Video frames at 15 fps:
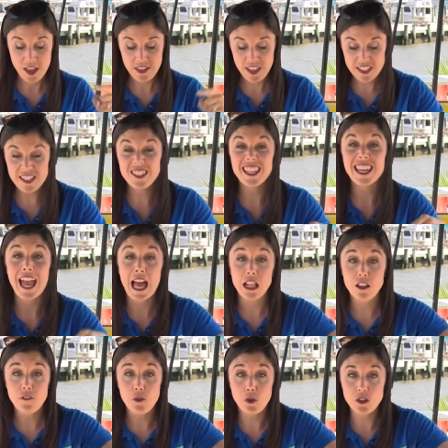This is the
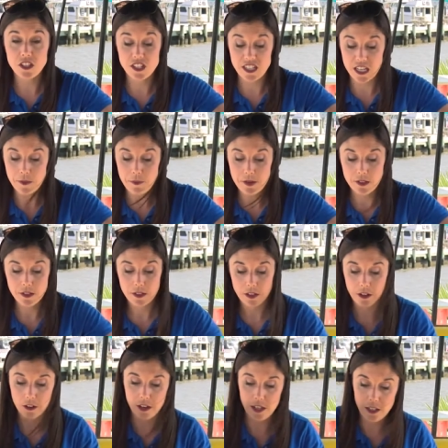California dip.
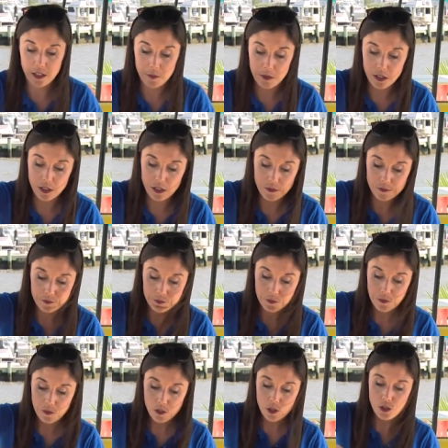All right, I'm gonna
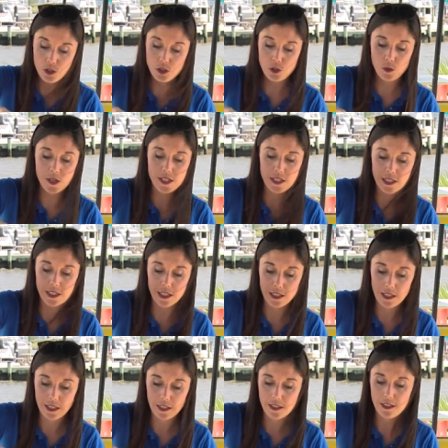squeeze a
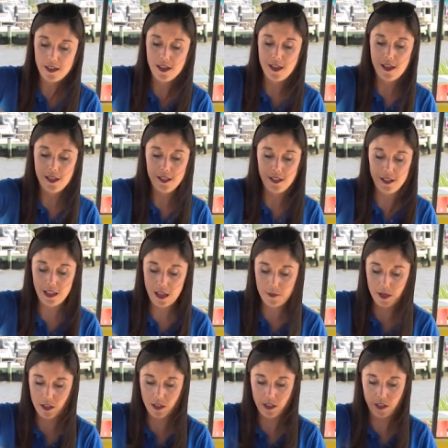little
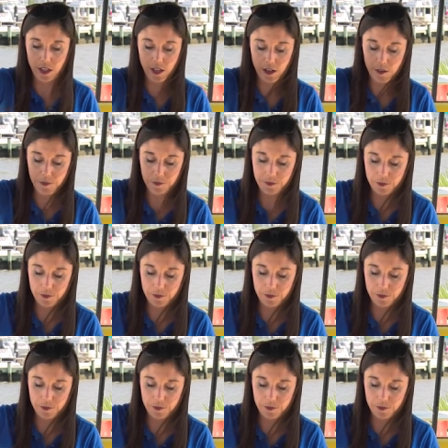lemon on there.